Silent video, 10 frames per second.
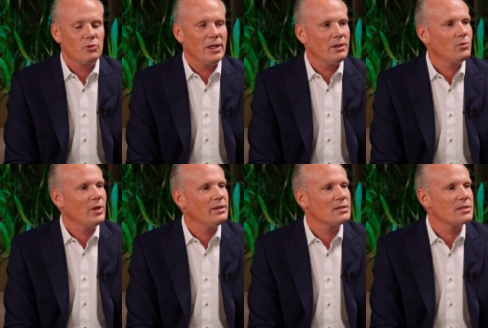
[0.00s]

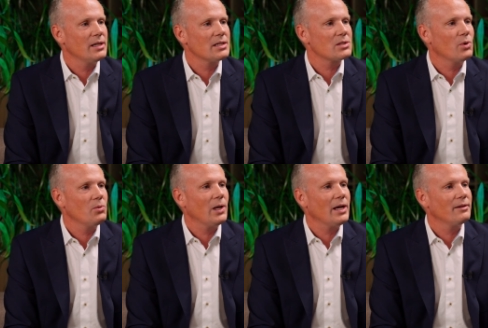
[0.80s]
2026, we
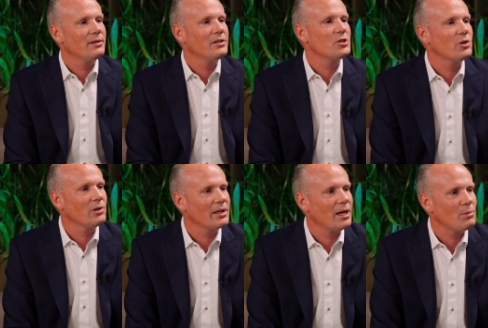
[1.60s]
will add
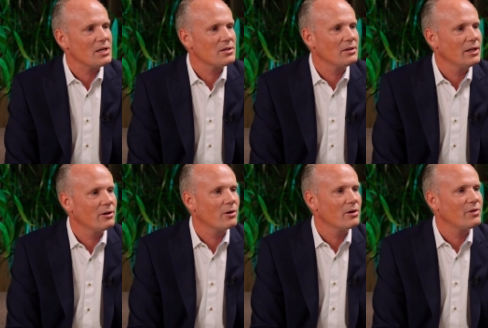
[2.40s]
additional capacity
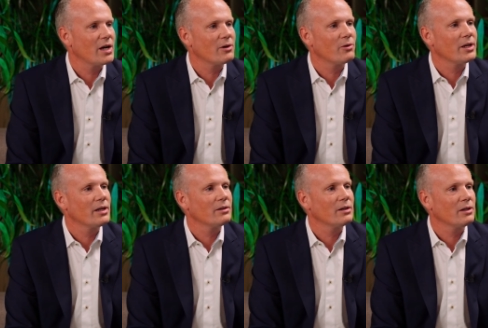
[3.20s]
in our refinery
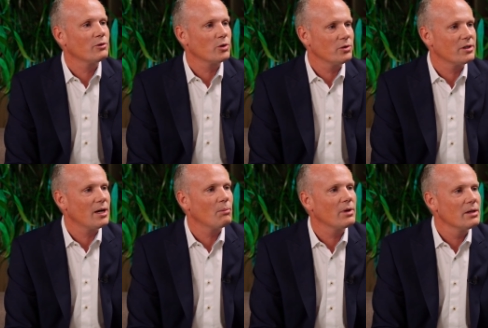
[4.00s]
in
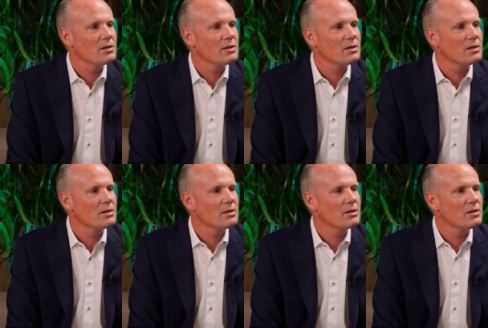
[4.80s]
Rotterdam,